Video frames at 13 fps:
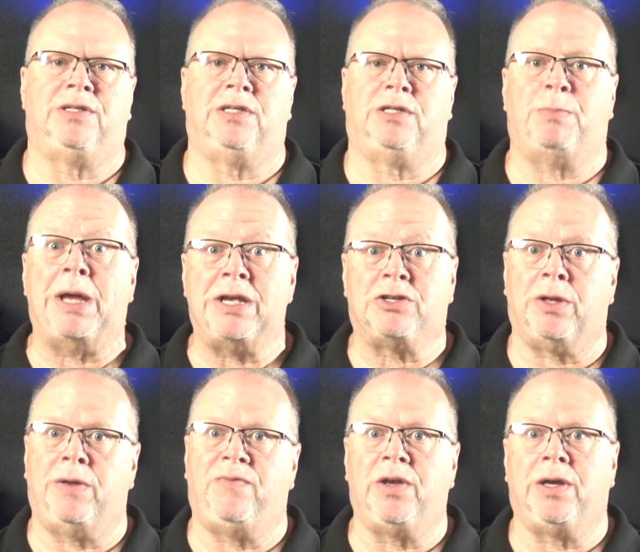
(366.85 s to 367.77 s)

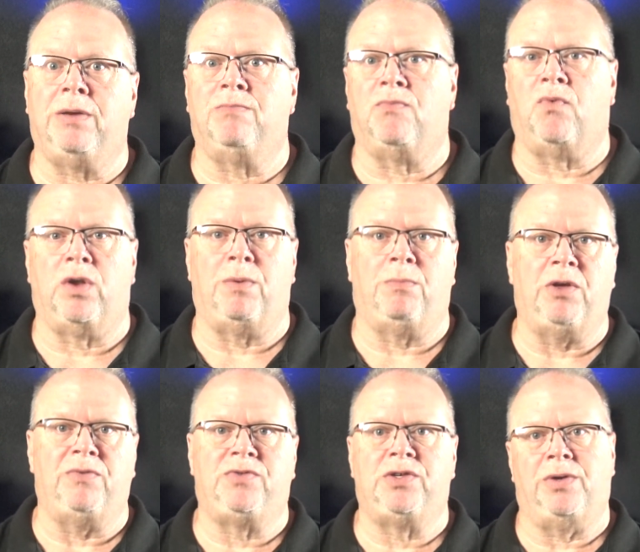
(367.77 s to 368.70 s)
especially if you want to
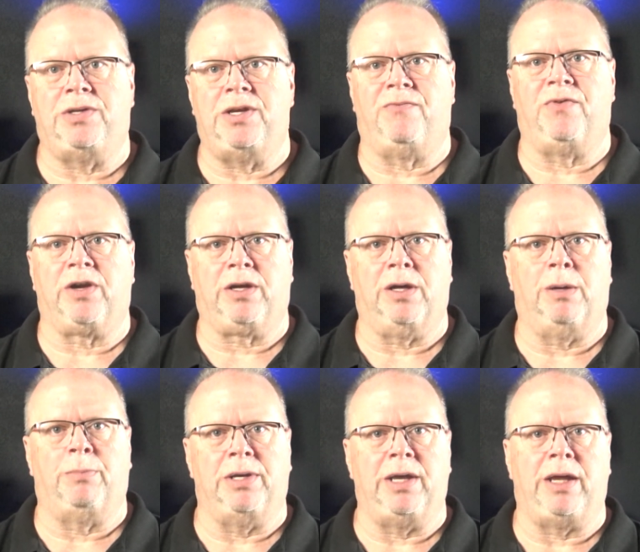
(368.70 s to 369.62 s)
move to a different
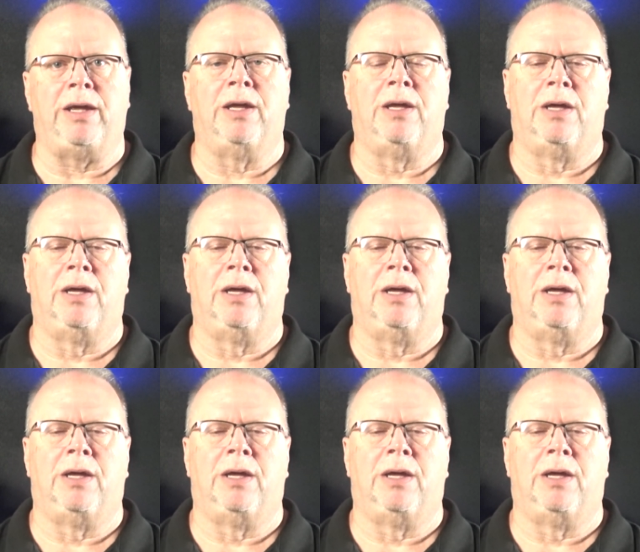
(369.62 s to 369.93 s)
company.